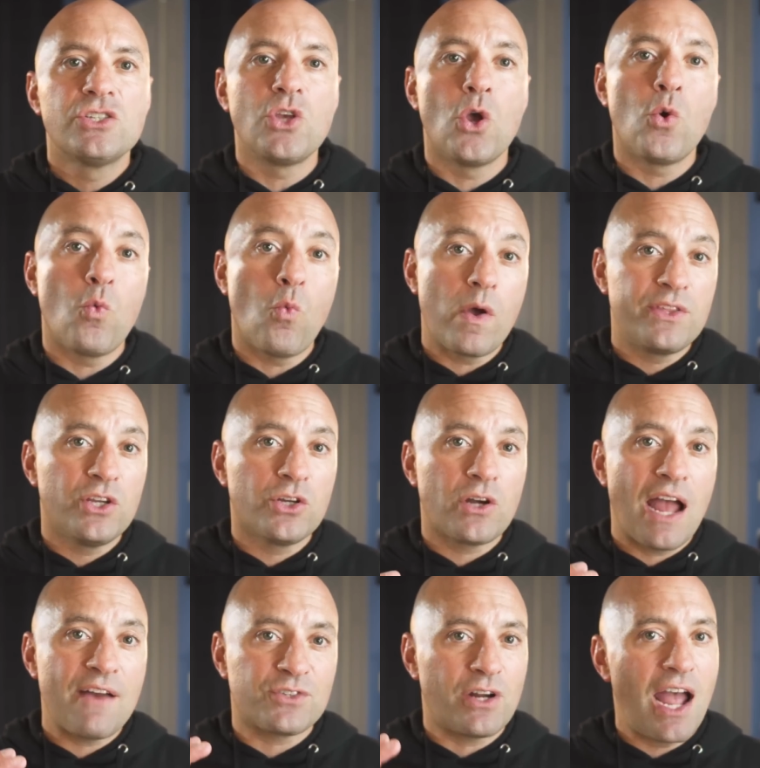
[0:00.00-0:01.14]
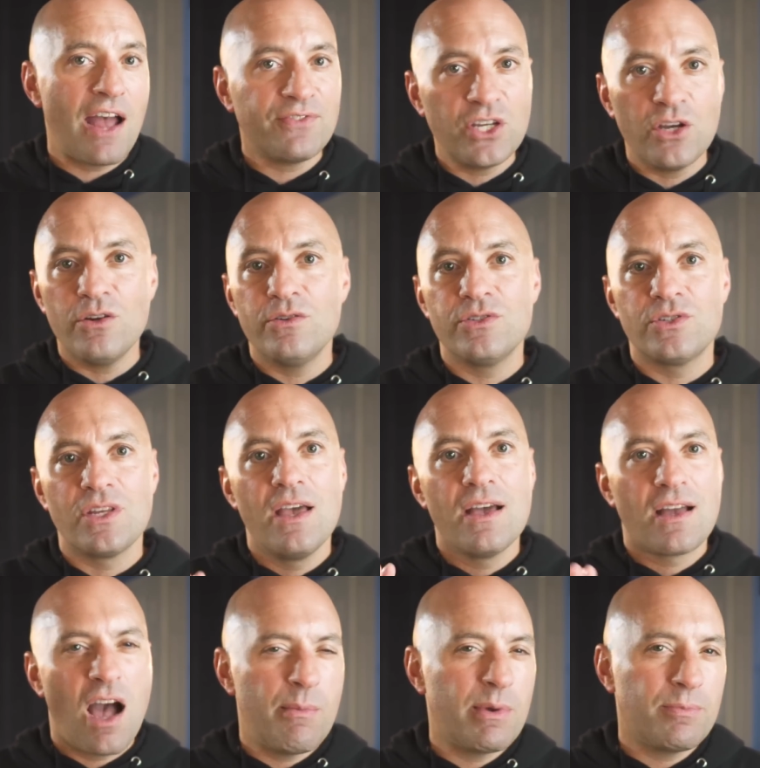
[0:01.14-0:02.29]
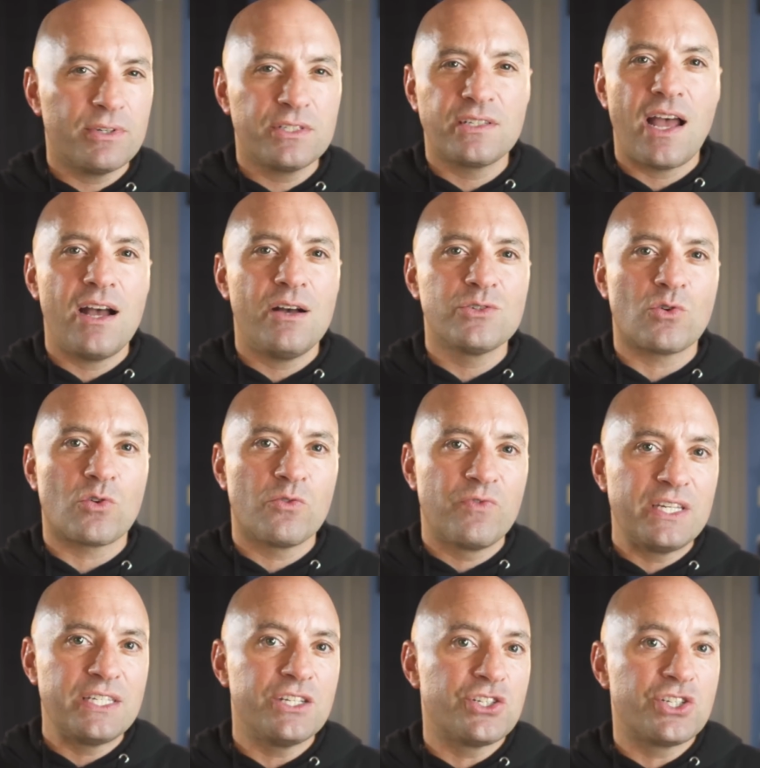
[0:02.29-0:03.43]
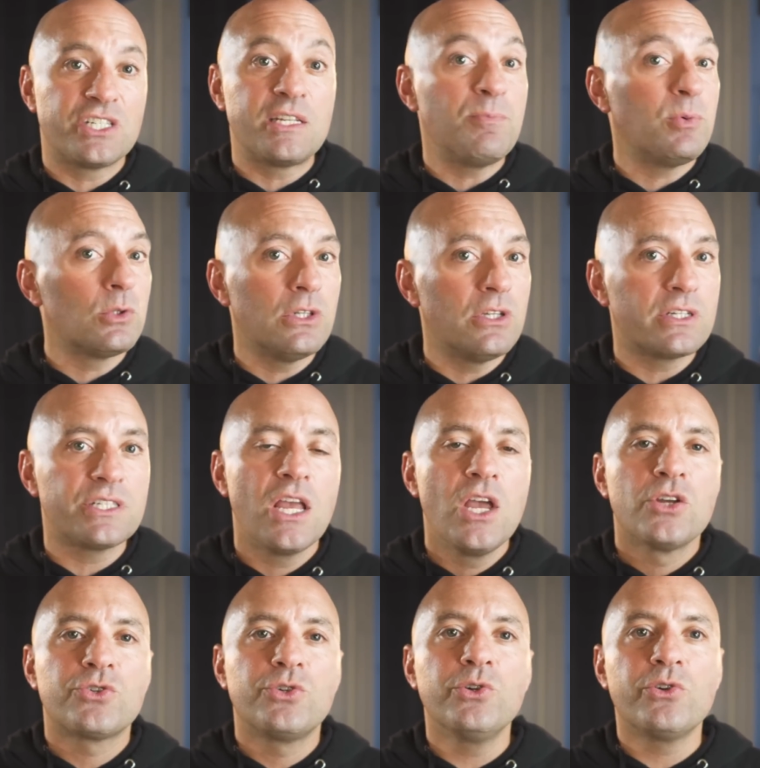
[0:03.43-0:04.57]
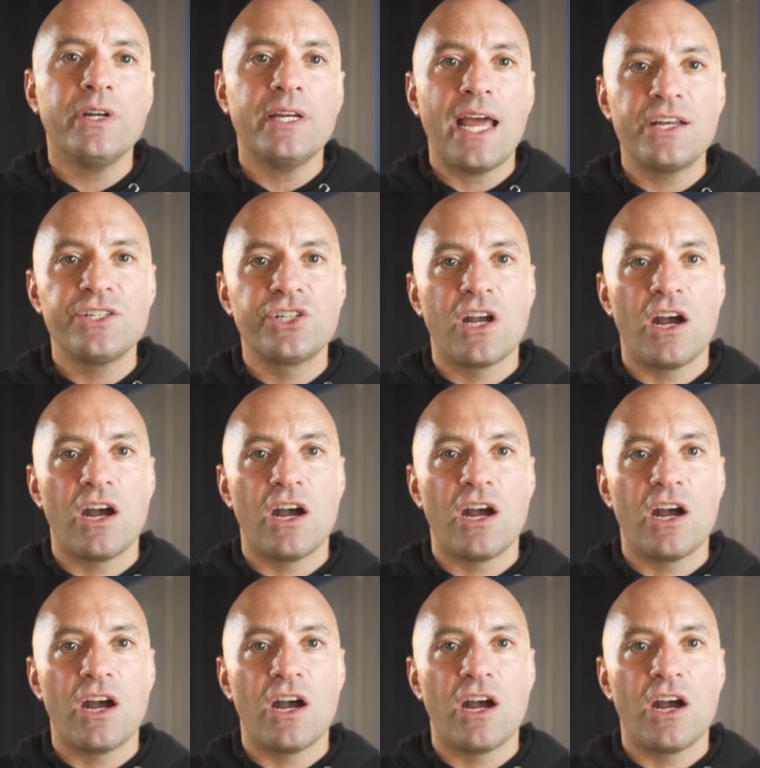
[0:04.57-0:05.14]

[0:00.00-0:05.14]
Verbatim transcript: So whether you're after halftones, comic book styles, or vintage stippled looks, True Grit has you